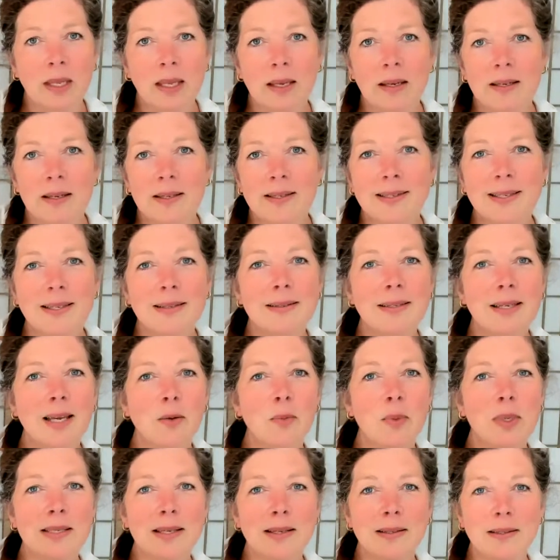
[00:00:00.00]
since I
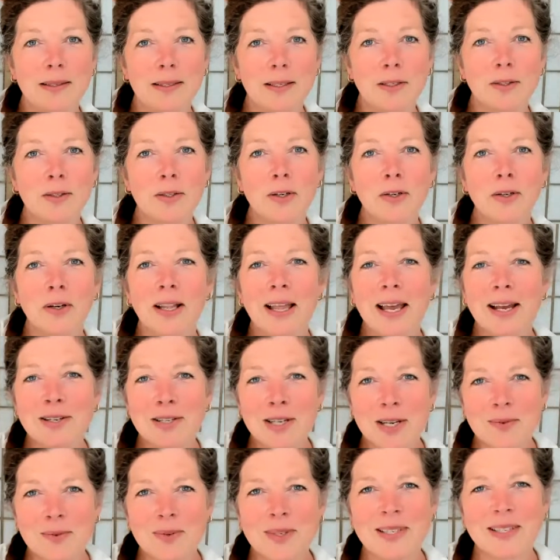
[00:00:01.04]
was a little girl,
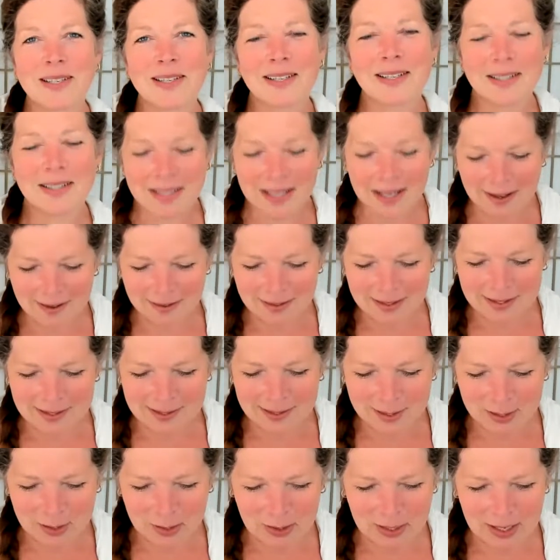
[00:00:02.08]
actually, I wasn't going to tell this
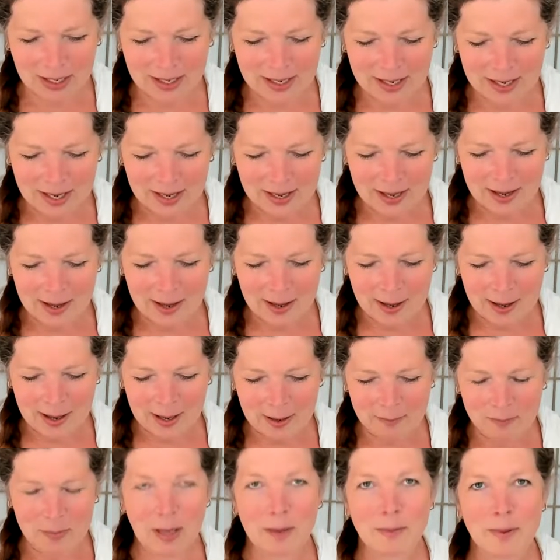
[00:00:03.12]
story.
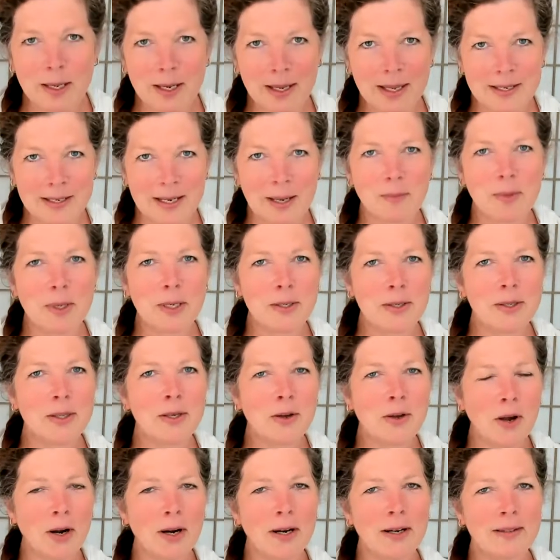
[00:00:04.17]
I'm going to do the
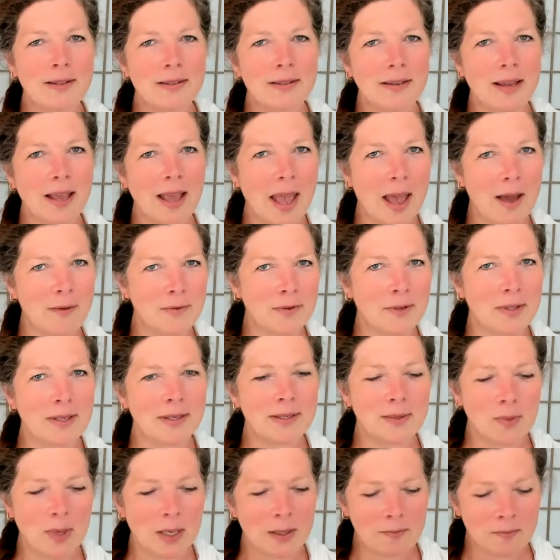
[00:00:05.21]
cards after
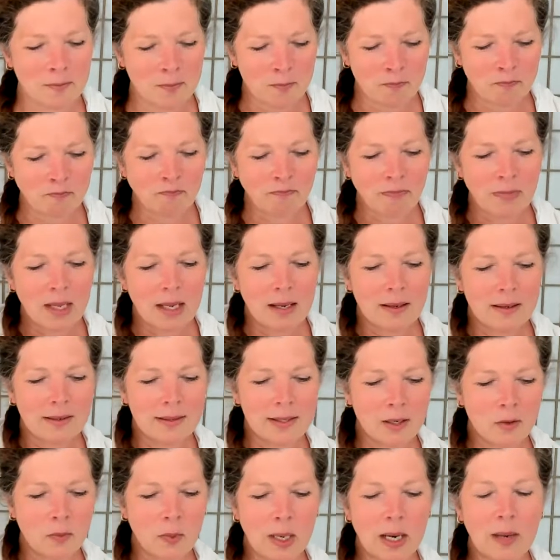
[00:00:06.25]
this one.
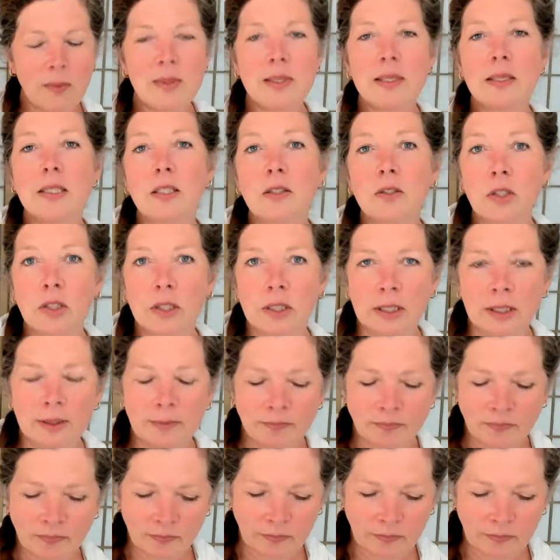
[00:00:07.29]
So when I was a little girl,